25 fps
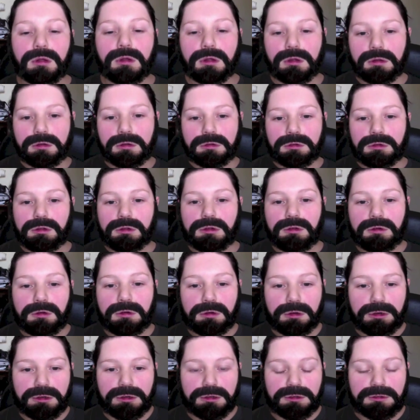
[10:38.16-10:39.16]
So you can
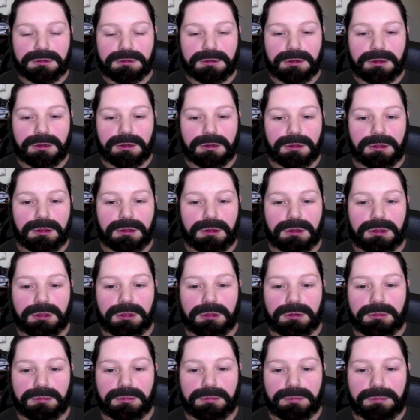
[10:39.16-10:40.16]
already see that
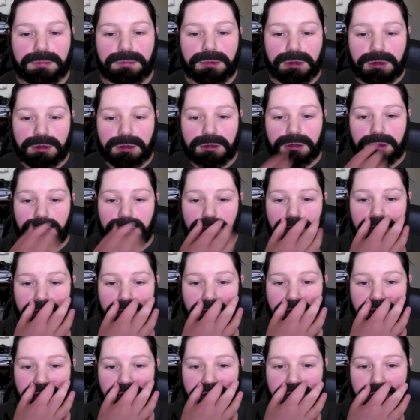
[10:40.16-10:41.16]
the beard
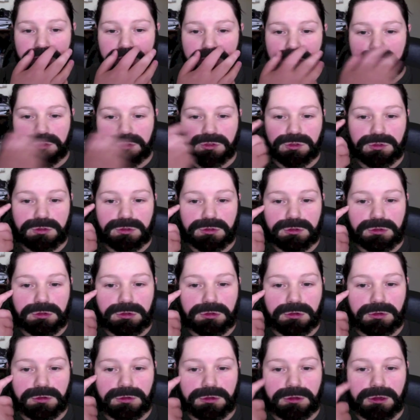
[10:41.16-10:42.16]
has
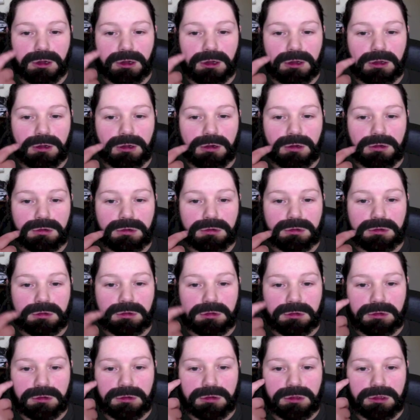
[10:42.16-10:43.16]
sort of slightly
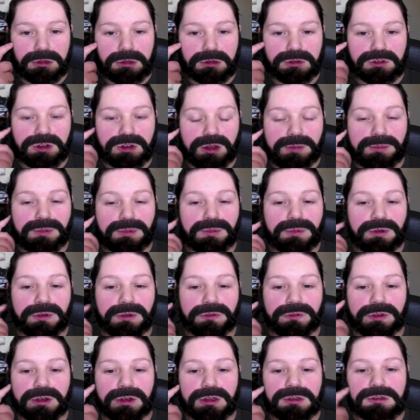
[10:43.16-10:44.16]
altered the shape of my
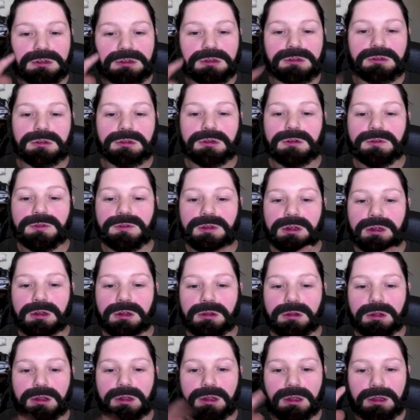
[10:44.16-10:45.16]
face, so it sort of
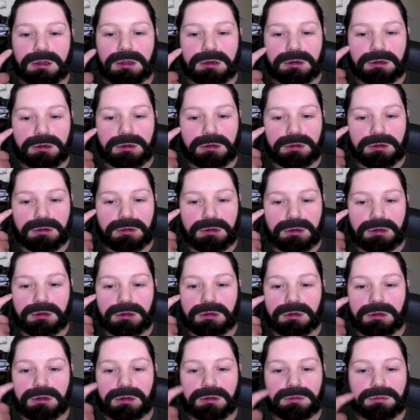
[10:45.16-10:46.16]
elongated it
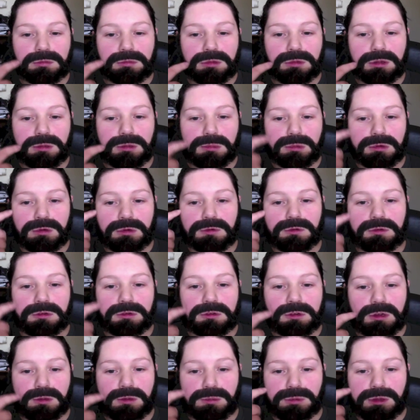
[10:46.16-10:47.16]
and given me a bit of a
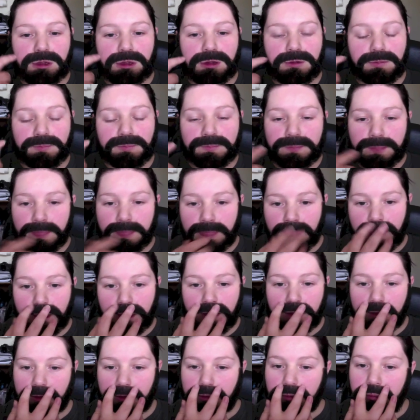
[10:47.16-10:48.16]
shape here,
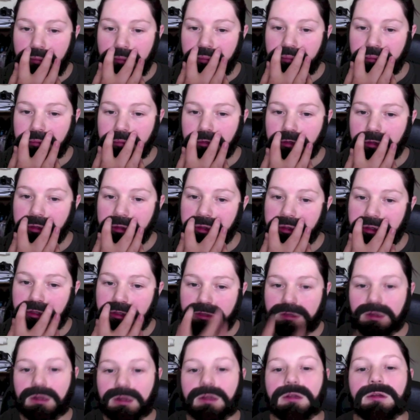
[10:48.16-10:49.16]

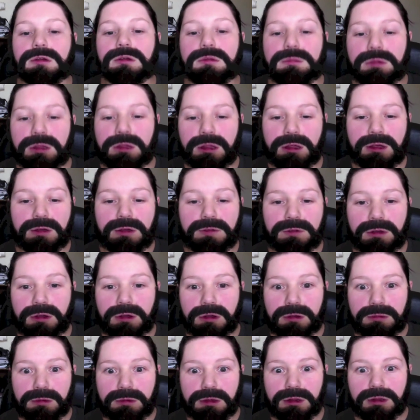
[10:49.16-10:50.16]
because I normally have
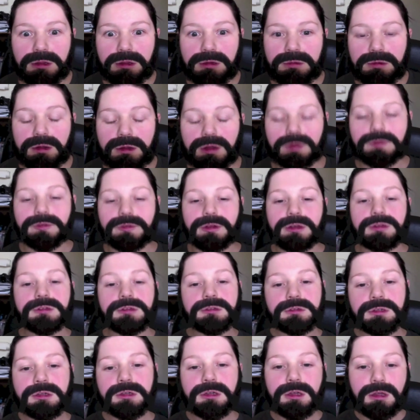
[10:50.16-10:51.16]
a really round
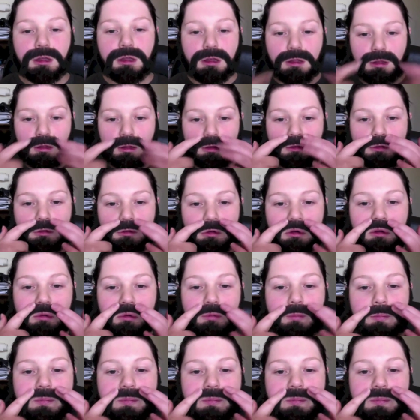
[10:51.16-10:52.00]
face, so, and